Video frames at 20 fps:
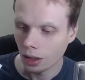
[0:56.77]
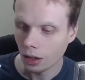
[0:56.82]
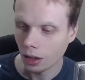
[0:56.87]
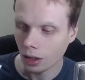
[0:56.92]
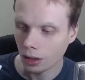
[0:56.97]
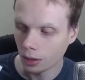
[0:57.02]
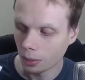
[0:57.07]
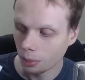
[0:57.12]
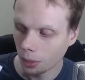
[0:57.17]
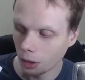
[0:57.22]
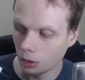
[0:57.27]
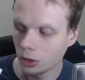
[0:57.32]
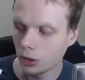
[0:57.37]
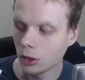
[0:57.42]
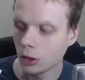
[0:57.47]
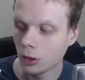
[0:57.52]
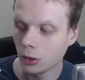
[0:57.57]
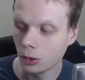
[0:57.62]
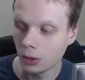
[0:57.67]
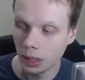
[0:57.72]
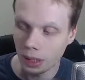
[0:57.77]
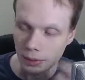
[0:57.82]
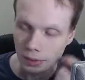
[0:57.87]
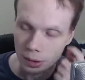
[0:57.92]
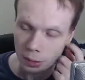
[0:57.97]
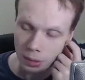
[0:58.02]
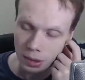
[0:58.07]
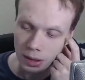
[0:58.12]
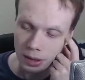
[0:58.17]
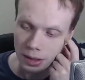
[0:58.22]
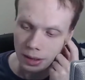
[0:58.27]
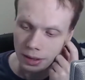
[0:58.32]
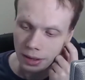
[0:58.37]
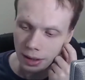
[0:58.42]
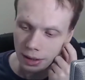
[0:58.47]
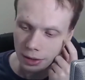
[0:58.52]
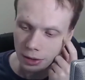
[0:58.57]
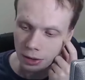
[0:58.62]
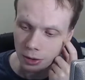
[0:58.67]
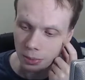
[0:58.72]
on the Motu, even with
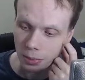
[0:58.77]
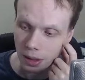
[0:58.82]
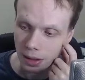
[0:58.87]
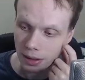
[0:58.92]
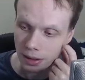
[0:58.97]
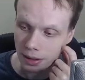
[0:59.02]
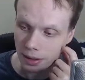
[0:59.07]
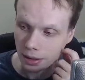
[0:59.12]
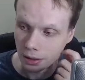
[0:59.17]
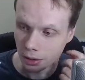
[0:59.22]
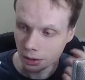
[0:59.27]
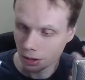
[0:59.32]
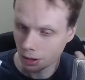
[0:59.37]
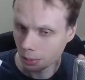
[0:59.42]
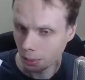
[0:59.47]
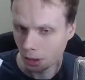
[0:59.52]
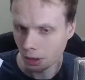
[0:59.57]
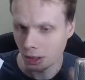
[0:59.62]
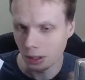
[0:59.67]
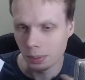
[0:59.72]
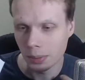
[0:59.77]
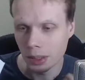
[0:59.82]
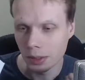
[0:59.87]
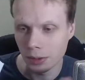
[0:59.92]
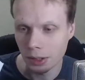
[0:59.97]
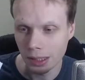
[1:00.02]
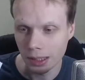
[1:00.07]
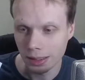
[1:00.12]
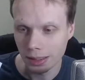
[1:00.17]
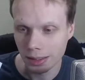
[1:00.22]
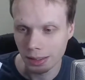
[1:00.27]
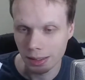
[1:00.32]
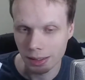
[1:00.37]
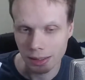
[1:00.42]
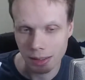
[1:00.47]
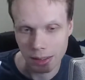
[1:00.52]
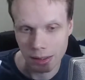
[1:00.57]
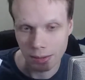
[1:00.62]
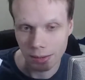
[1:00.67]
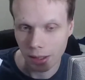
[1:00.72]
condenser mics that are supposed to be really
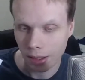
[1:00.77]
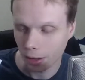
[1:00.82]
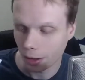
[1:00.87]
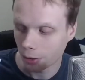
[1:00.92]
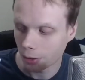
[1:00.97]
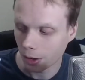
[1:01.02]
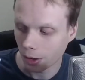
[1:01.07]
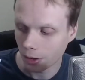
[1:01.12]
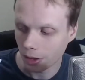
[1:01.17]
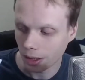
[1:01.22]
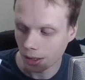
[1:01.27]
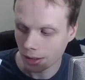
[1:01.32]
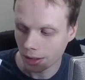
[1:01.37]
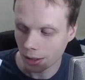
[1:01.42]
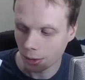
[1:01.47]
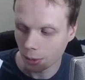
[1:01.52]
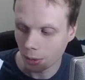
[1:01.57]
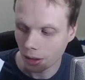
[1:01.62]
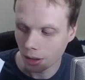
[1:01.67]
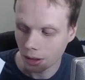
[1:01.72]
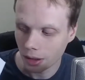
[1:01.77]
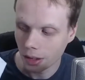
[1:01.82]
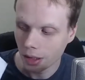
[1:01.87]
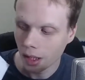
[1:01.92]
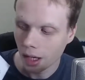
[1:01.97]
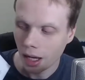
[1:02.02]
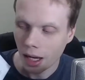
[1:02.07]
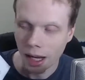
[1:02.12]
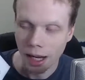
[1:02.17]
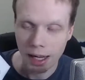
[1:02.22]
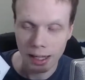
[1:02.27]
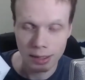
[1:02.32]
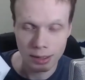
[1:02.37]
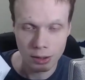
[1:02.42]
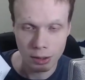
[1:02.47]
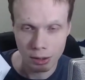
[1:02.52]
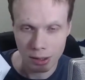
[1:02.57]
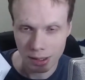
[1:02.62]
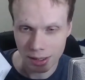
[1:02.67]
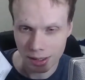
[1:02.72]
sensitive, like the Rode NT1. I
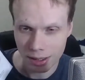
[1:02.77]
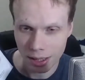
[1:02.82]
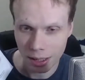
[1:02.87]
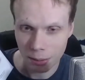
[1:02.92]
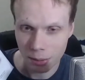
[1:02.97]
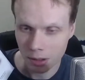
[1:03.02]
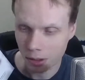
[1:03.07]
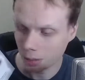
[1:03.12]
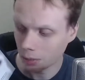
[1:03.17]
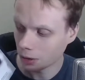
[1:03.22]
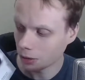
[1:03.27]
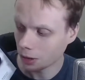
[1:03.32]
noticed I was